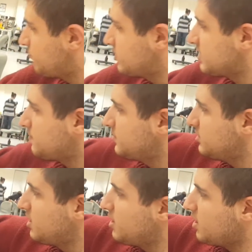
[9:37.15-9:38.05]
For
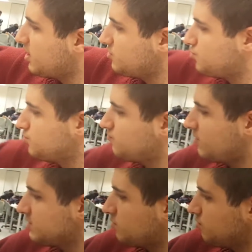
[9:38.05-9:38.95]
example, I choose
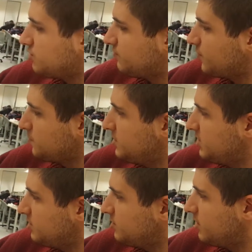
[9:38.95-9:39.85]
1 soldier from
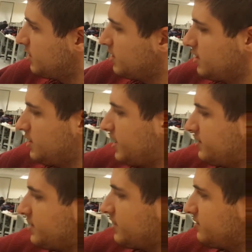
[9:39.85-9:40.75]
here
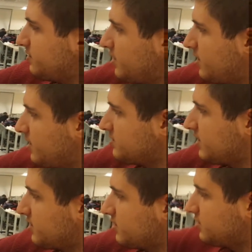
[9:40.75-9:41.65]
and then
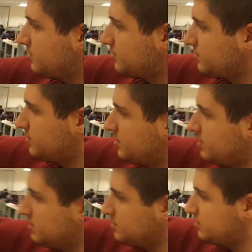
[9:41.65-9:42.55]
attack
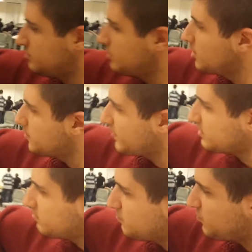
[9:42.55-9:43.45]
here,
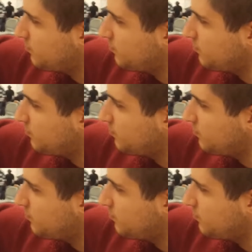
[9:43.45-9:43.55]
but